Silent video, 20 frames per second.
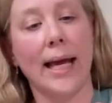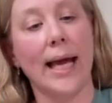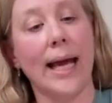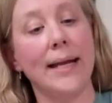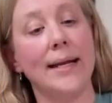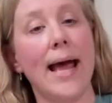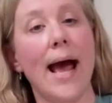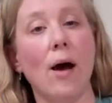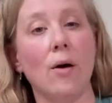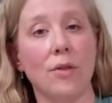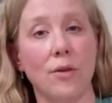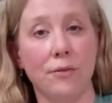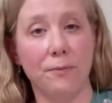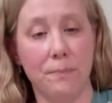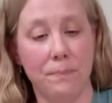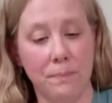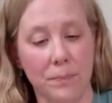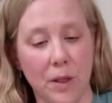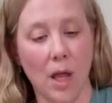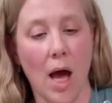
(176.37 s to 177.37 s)
And now the
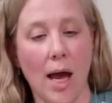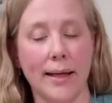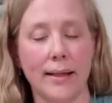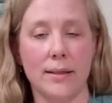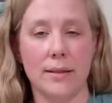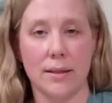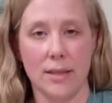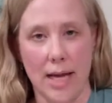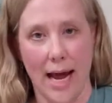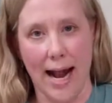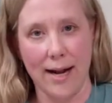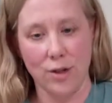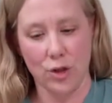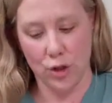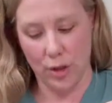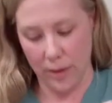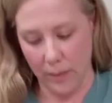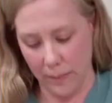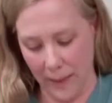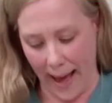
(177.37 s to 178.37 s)
line is
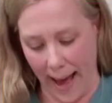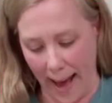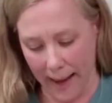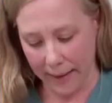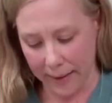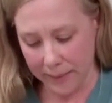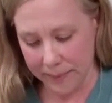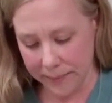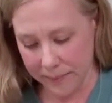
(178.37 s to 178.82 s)
attached to the bag.